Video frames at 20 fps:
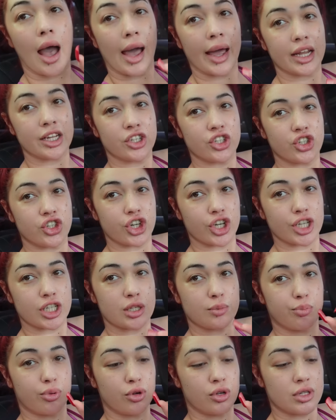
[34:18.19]
I
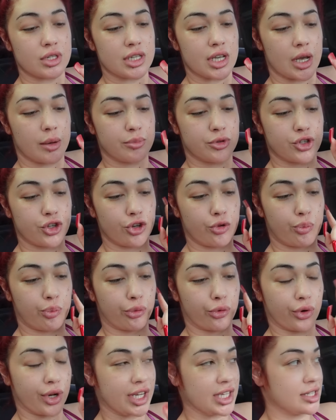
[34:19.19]
just pulled up to
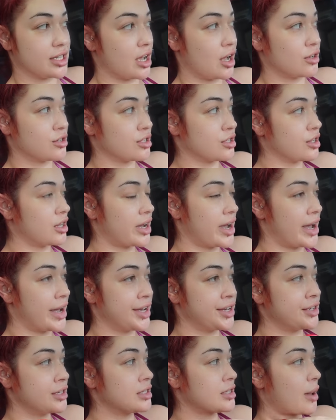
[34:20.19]
Bree's house, you
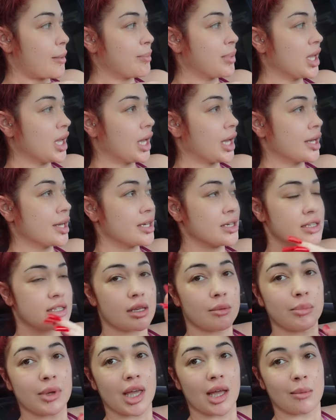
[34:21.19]
guys, because
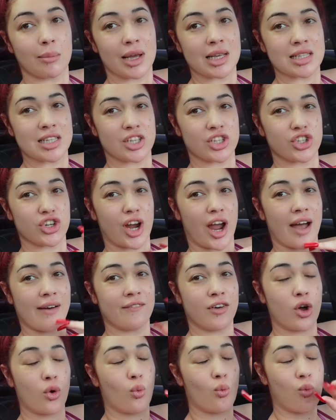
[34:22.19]
me and my sister
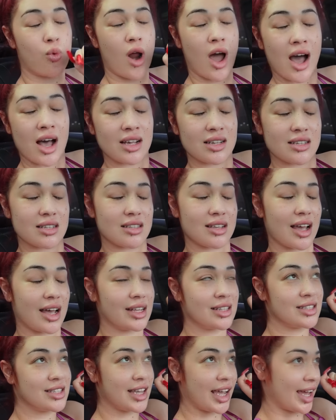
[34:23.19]
have a Ross
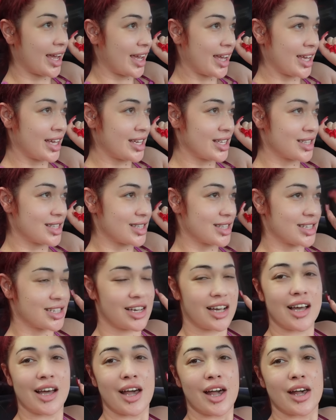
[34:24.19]
date.
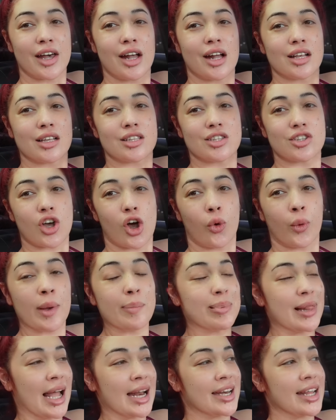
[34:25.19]
So we
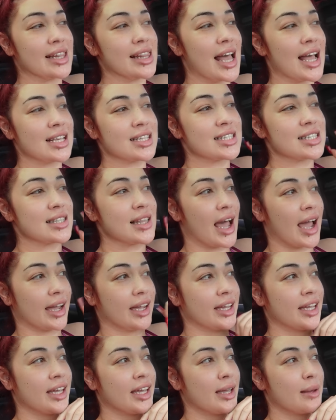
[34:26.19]
planned it last
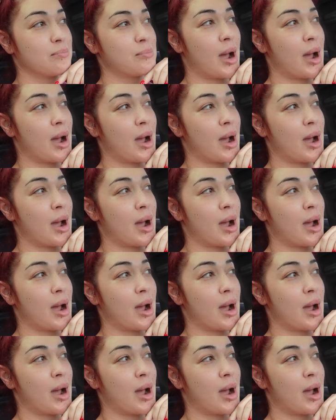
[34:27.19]
night.